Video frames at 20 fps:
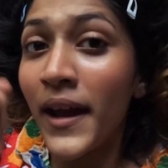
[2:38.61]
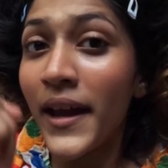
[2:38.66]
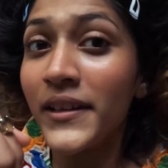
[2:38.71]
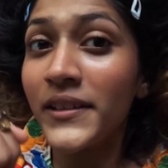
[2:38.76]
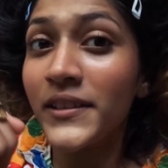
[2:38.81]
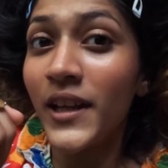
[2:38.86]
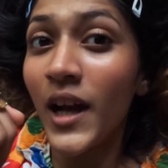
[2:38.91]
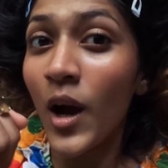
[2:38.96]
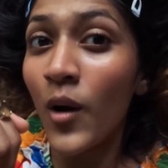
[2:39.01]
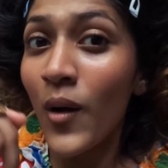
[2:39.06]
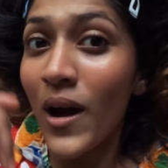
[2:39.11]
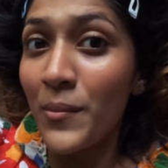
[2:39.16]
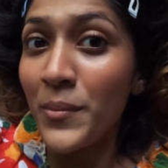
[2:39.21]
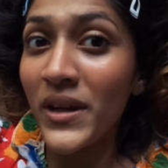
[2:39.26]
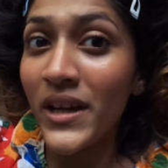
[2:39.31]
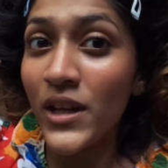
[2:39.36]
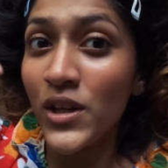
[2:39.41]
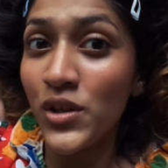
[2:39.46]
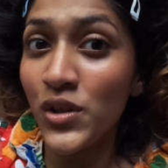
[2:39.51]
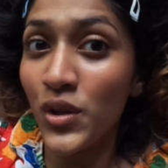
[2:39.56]
Right now, I'm
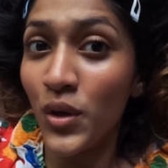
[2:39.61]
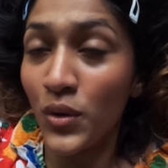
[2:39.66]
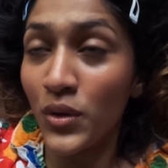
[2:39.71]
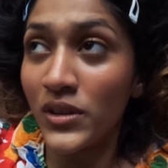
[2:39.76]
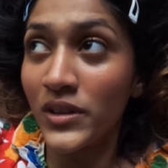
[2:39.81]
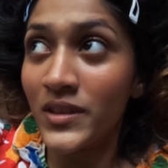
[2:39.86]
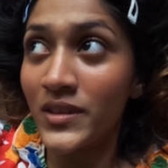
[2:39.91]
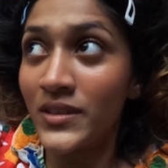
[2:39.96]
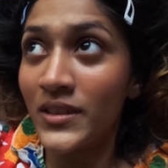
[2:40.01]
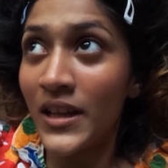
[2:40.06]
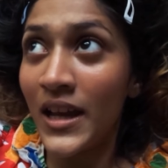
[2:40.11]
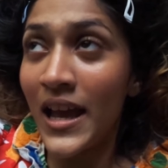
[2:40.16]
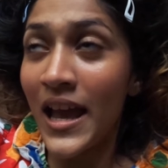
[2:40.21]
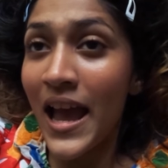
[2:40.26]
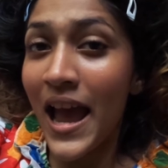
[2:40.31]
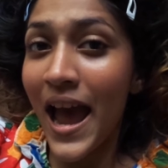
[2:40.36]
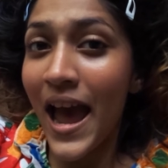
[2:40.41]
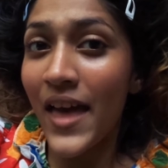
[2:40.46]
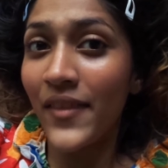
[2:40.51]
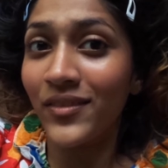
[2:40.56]
indoors
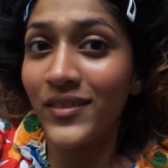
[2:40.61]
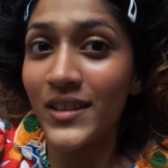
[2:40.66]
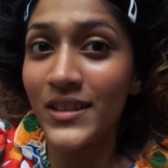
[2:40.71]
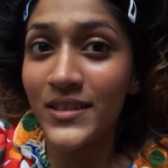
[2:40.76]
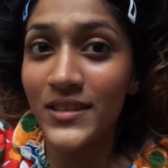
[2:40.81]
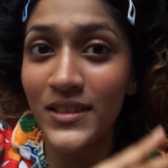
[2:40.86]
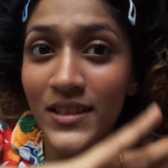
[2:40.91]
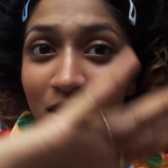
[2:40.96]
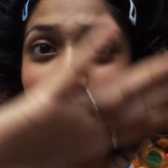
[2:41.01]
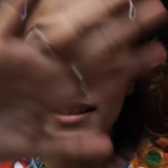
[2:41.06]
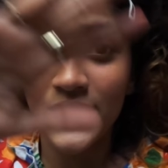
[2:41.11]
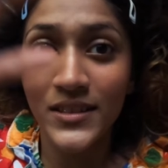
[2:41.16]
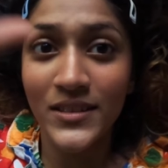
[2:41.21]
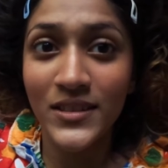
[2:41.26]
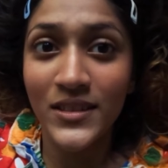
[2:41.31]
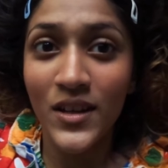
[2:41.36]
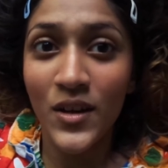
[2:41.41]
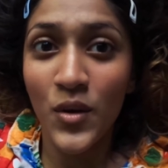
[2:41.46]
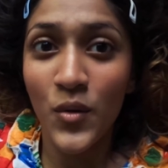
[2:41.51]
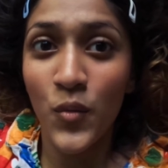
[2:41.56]
and this is
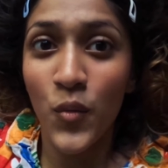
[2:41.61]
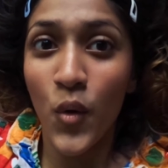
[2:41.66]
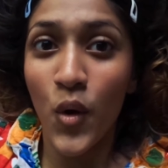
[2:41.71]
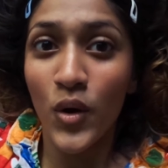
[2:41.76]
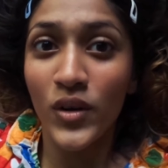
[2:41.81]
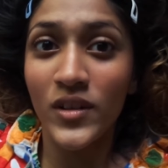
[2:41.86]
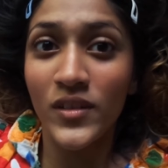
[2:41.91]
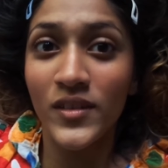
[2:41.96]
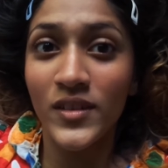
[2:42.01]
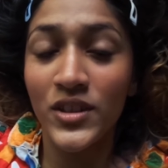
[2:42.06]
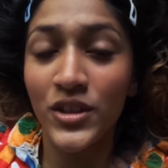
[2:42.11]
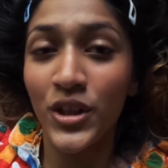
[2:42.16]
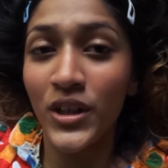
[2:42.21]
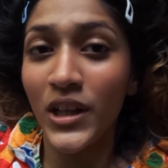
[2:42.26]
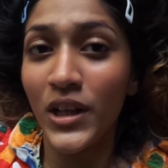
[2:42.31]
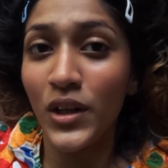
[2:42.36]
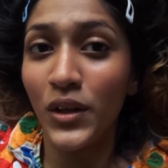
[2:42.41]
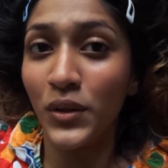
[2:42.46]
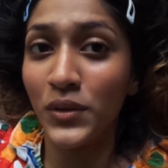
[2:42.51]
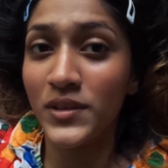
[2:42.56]
what the
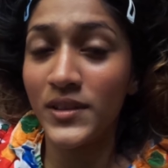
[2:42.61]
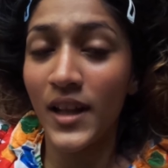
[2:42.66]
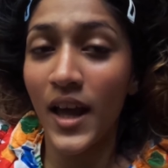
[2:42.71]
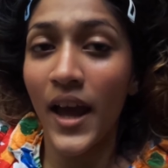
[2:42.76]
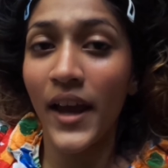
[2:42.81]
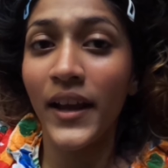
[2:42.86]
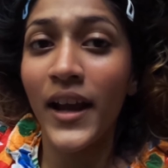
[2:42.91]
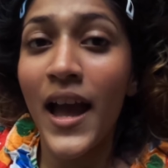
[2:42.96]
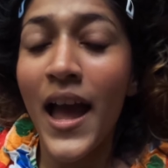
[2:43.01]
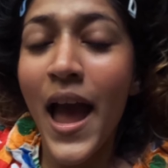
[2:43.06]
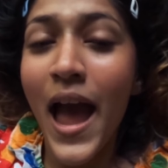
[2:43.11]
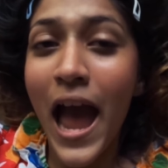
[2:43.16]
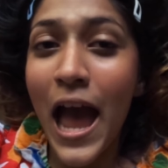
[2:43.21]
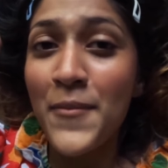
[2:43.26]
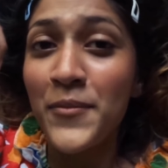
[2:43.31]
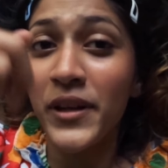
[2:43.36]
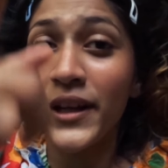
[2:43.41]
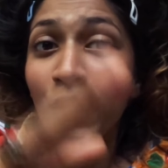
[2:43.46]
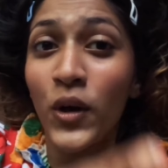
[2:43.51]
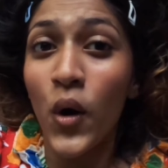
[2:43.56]
screen looks like
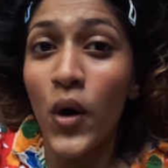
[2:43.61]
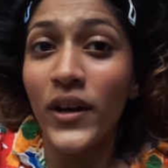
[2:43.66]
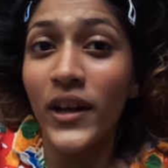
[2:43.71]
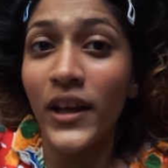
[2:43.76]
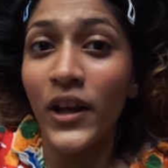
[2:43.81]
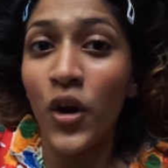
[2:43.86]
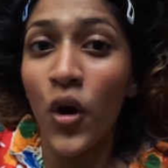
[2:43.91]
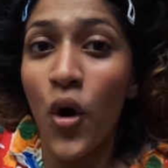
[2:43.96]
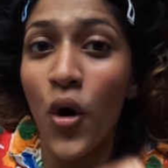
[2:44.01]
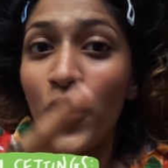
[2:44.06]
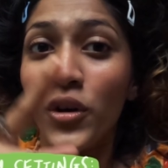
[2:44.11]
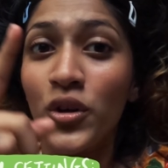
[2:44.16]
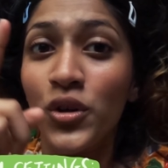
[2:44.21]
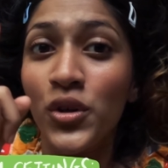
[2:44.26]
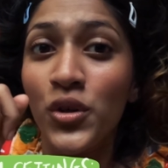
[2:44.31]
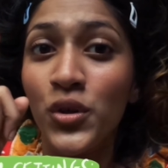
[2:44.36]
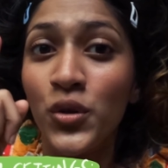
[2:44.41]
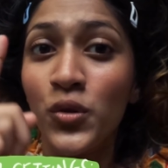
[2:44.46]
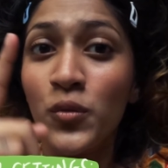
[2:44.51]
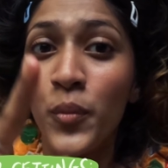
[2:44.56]
and recording on
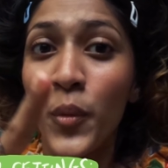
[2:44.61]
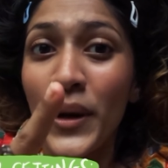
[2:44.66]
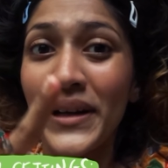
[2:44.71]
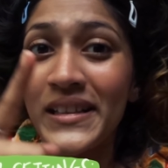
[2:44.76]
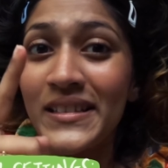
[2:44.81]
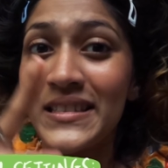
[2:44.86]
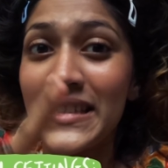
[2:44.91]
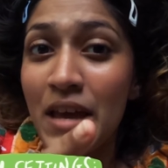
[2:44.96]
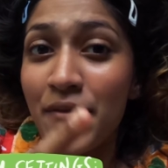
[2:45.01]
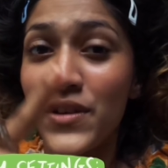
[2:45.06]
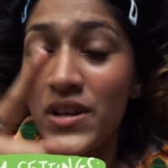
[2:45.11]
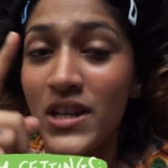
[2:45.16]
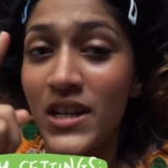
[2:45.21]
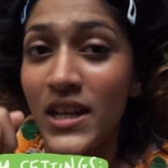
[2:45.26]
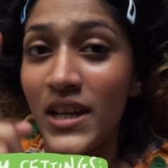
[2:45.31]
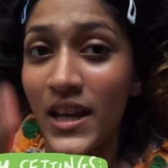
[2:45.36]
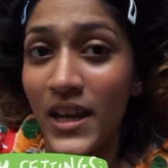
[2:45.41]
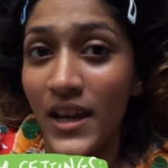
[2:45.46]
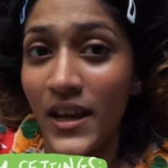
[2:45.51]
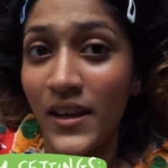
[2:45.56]

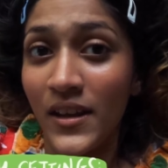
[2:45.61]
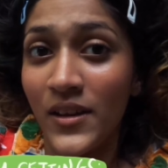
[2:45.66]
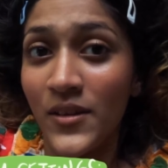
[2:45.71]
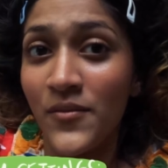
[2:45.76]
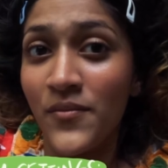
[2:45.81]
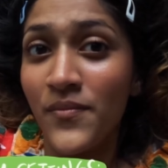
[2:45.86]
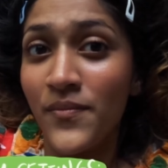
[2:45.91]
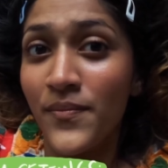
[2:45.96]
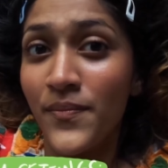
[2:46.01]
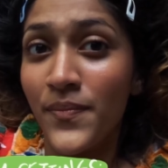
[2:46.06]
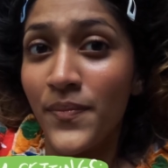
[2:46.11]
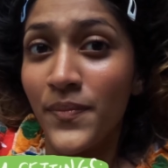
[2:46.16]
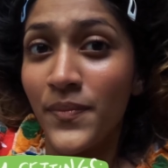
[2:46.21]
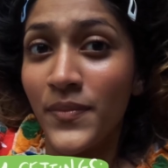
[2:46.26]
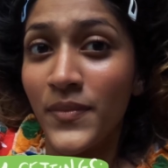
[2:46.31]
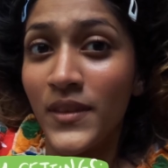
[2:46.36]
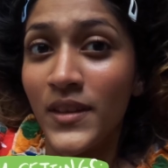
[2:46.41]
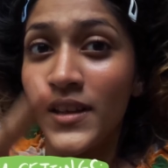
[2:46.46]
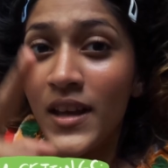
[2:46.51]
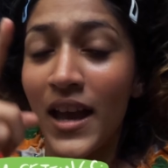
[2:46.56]
2.7K
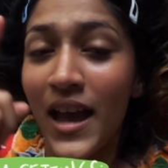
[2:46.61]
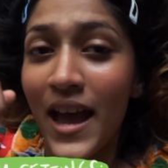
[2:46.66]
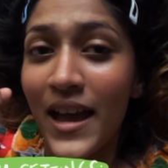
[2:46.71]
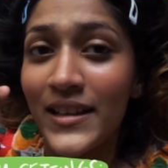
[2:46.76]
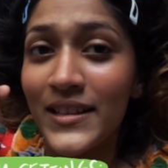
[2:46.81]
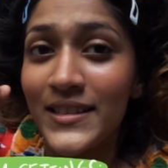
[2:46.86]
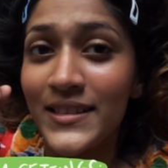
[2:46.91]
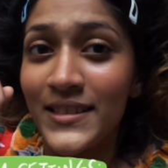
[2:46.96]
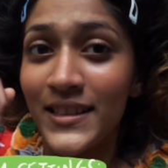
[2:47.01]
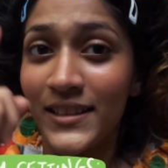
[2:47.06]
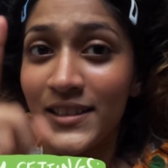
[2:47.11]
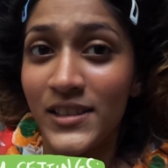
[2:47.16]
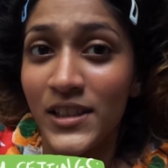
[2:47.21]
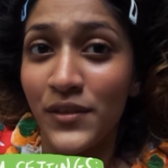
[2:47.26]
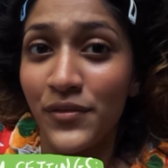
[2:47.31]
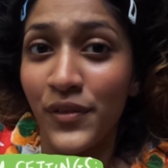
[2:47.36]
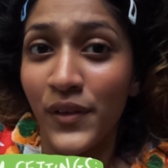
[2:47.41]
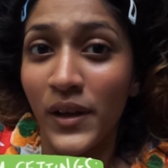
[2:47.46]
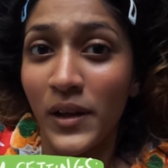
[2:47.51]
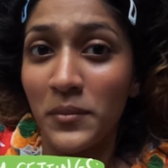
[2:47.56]

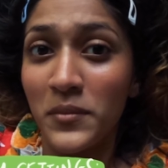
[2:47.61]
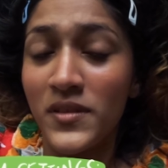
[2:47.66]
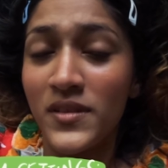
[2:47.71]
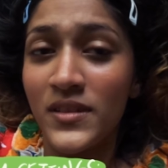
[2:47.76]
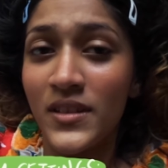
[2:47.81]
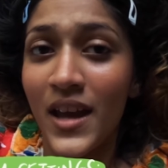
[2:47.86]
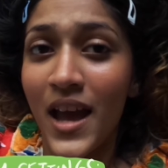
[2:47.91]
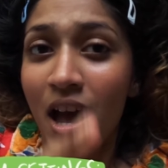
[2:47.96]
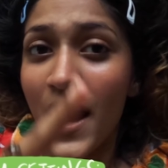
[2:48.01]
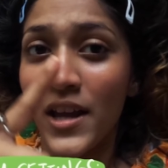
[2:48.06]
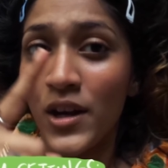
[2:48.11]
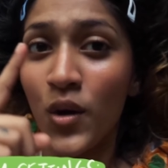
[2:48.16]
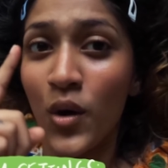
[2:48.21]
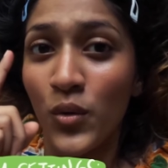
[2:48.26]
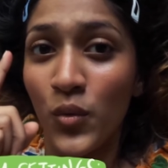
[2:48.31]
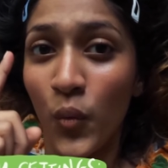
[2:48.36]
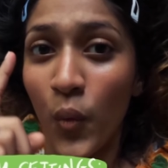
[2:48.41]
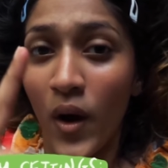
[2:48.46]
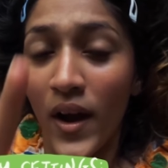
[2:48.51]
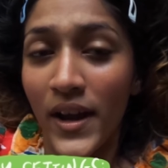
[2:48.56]
60 frames and
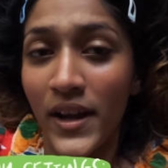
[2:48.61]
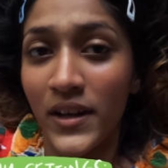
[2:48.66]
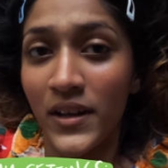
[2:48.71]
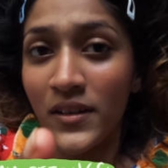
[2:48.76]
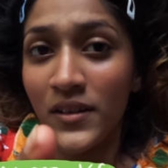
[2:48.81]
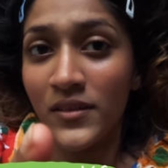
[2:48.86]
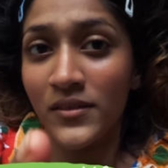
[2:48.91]
on wide.